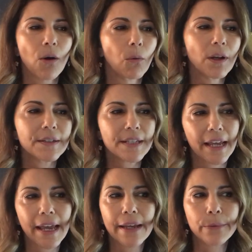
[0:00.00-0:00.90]
one
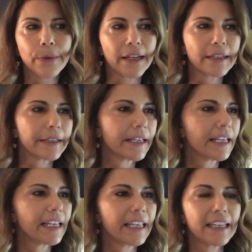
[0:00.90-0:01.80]
day when
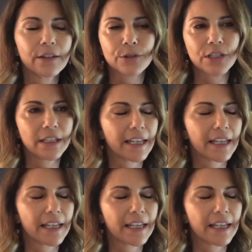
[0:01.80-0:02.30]
he or she